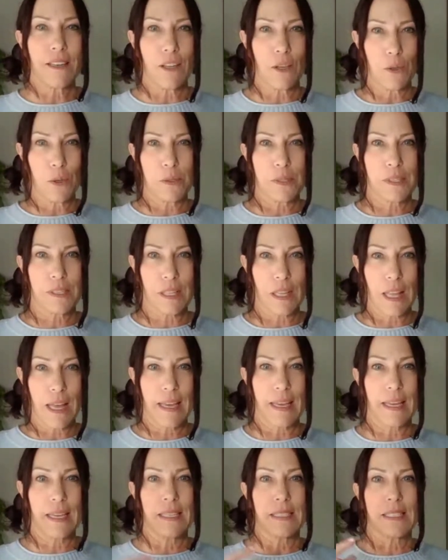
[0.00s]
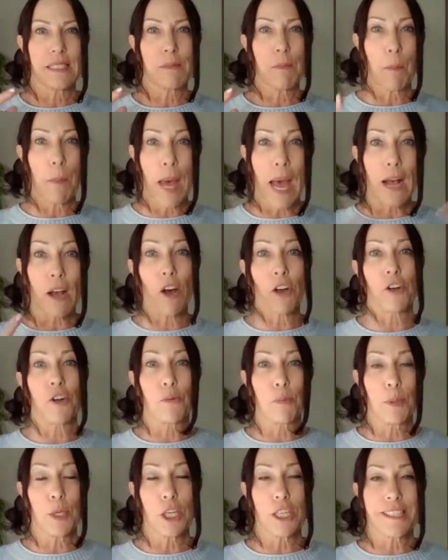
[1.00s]
those clients back on
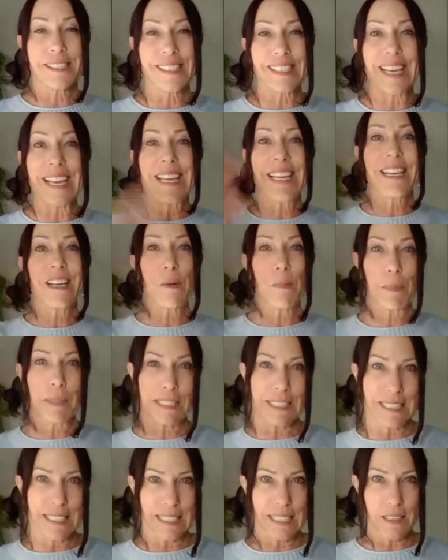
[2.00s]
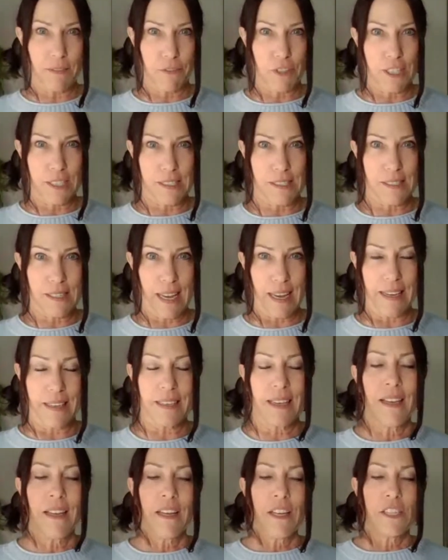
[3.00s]
her books in a completely different state.